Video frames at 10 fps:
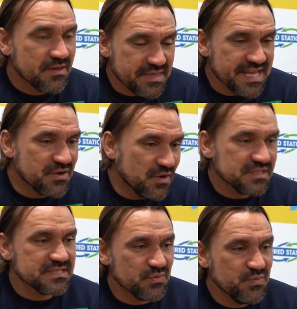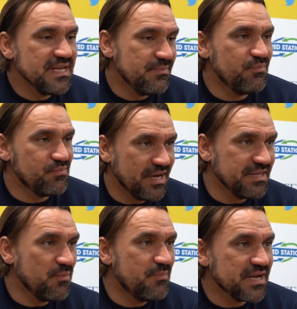thank God, really right
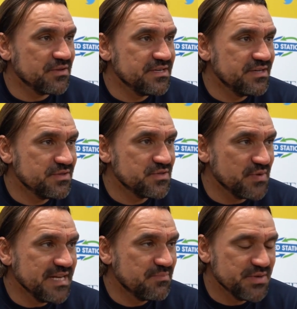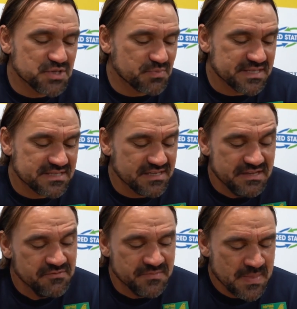now back on the, on the training pitch, but
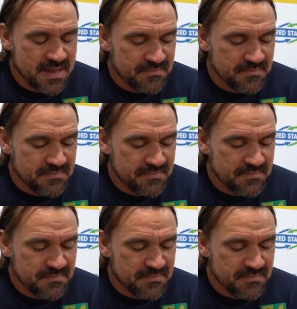even